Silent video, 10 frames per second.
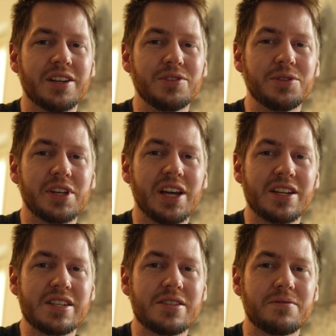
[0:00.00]
You
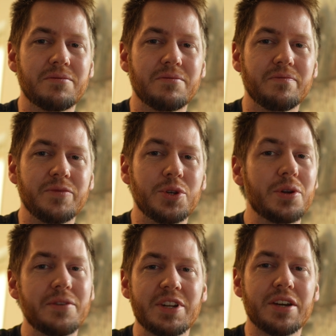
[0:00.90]
don't
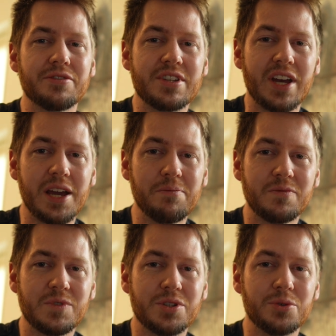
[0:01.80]
have enough time
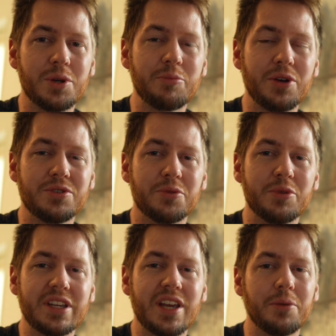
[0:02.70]
to whip out your
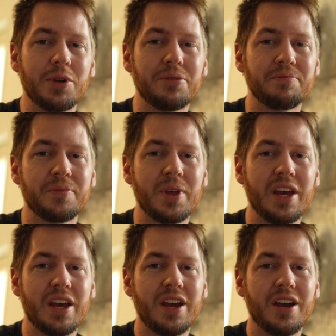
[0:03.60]
big camera,
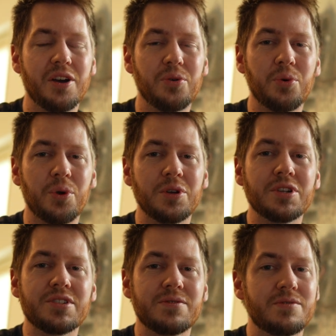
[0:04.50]
or
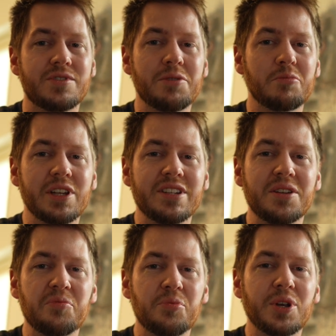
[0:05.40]
you simply
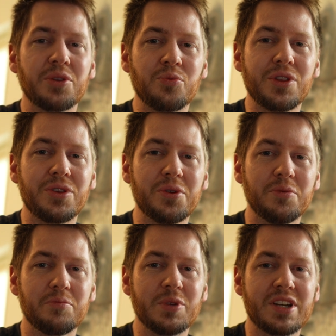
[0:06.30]
didn't bring it with you
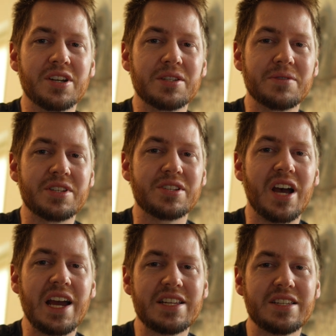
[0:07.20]
because of its
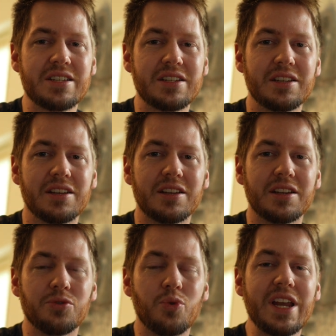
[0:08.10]
size
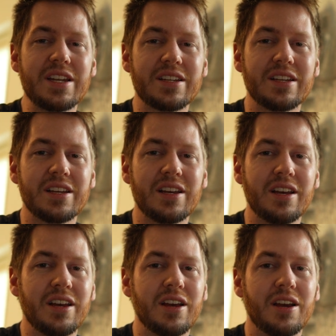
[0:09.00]
and weight,
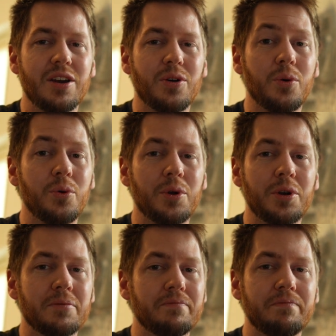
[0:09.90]
or,